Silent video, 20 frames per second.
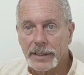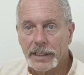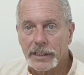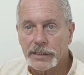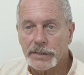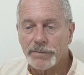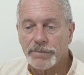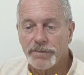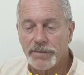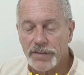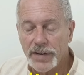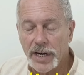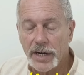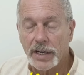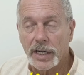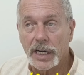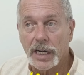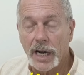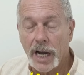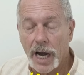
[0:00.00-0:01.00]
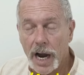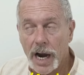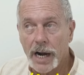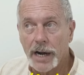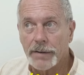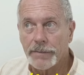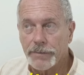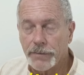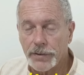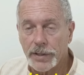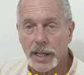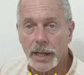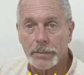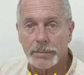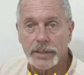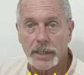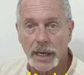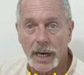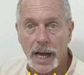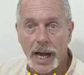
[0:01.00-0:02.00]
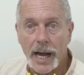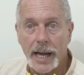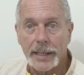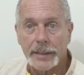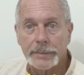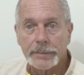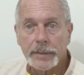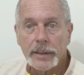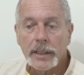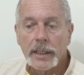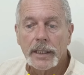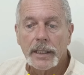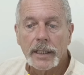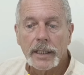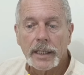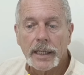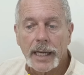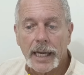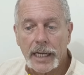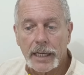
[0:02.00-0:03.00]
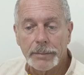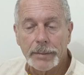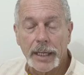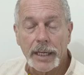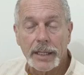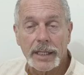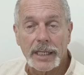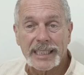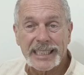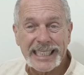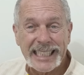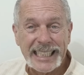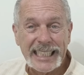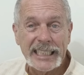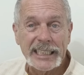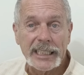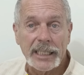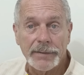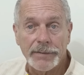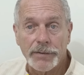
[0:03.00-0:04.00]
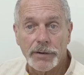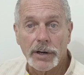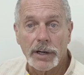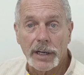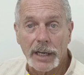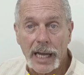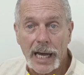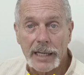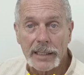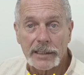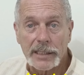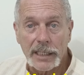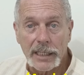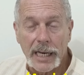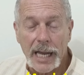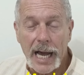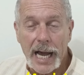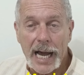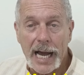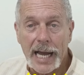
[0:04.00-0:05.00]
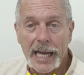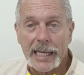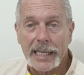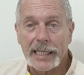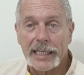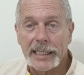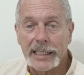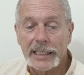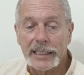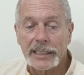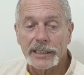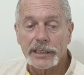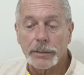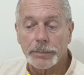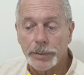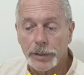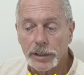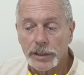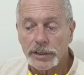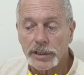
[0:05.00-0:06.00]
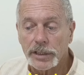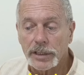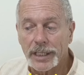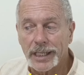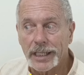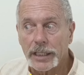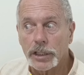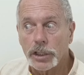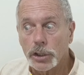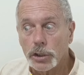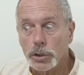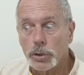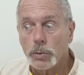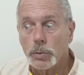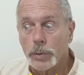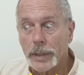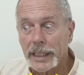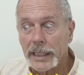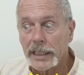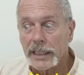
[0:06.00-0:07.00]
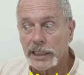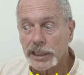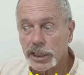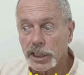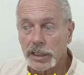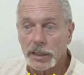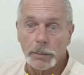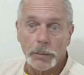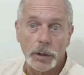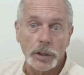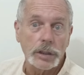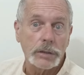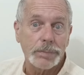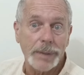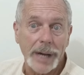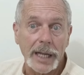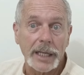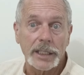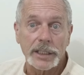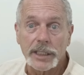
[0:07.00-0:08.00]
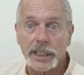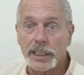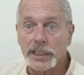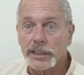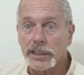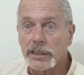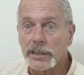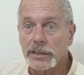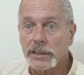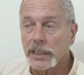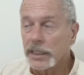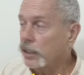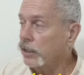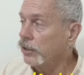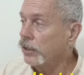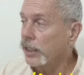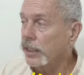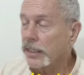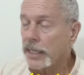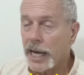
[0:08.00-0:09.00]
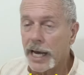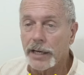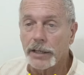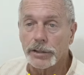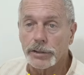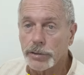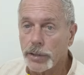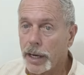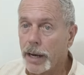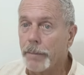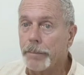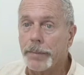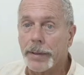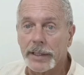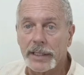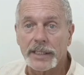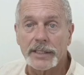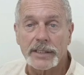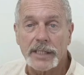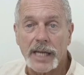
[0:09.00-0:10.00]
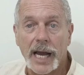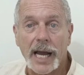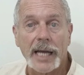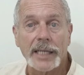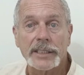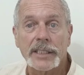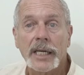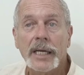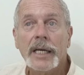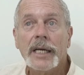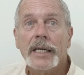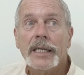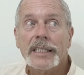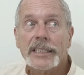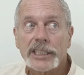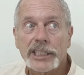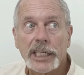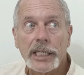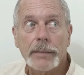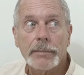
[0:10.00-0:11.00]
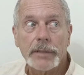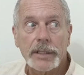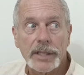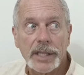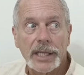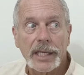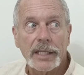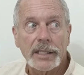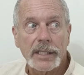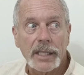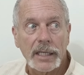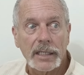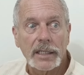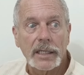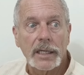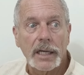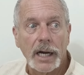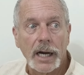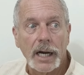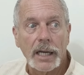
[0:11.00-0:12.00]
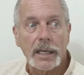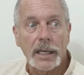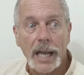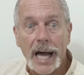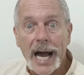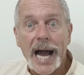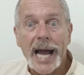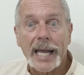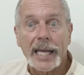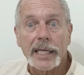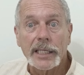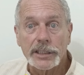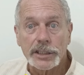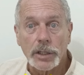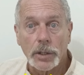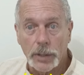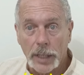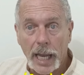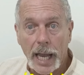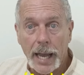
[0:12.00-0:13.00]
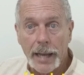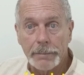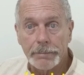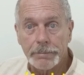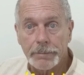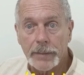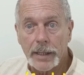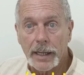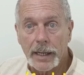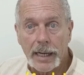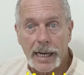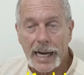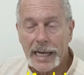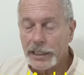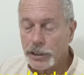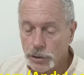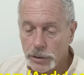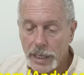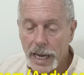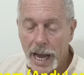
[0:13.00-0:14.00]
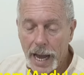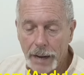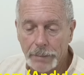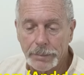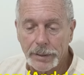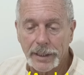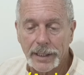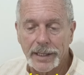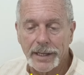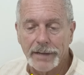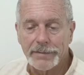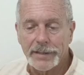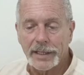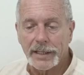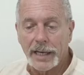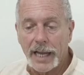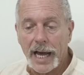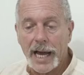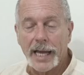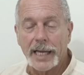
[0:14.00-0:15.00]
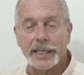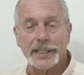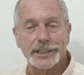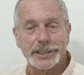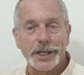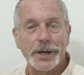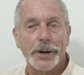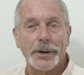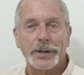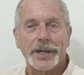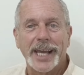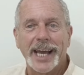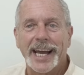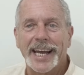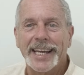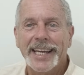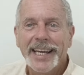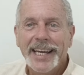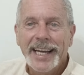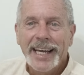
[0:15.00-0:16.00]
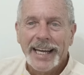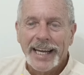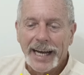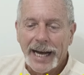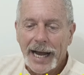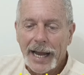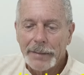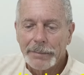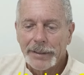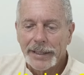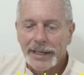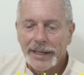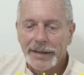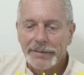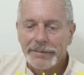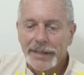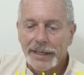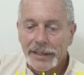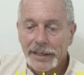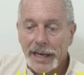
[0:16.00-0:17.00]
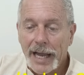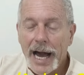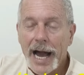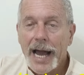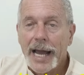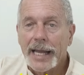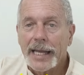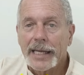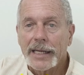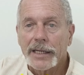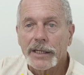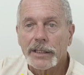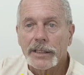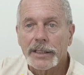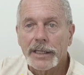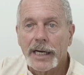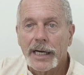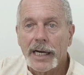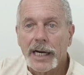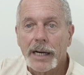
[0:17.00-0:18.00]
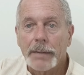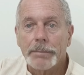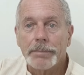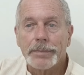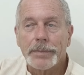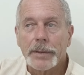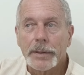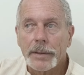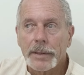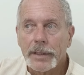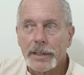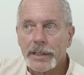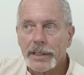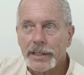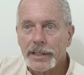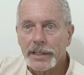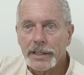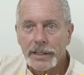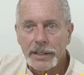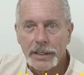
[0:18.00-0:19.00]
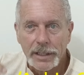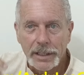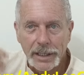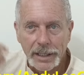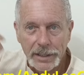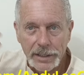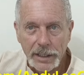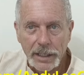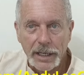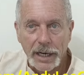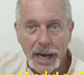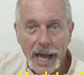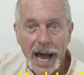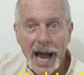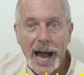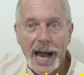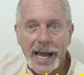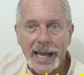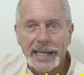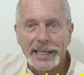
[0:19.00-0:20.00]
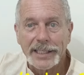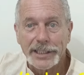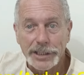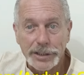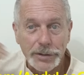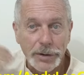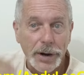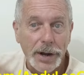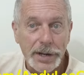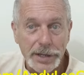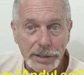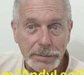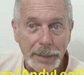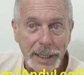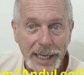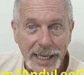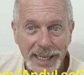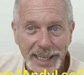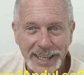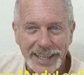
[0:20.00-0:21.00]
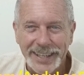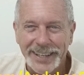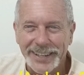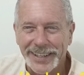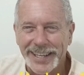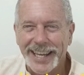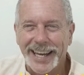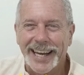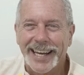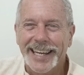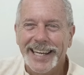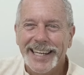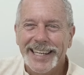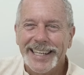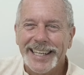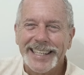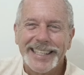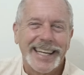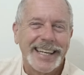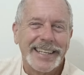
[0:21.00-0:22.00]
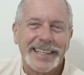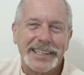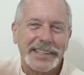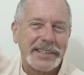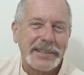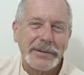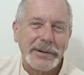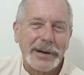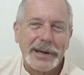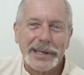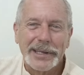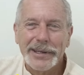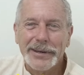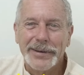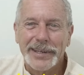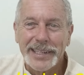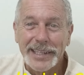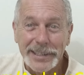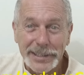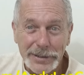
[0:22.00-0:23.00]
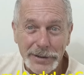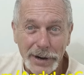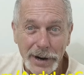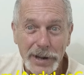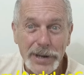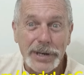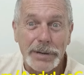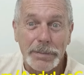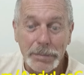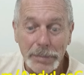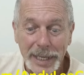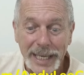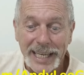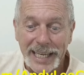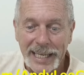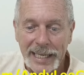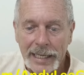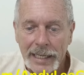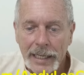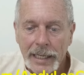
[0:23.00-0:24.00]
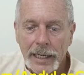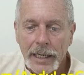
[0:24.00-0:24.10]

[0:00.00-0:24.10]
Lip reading: It's very hard for them to lie. Anybody that's easy to lie is a person that you really shouldn't. Most politicians, including Donald Trump and these guys, seem to think that lying is okay. I do not believe that lying is okay. I believe that lying, the lie destroys me, okay? It doesn't destroy you, it destroys me.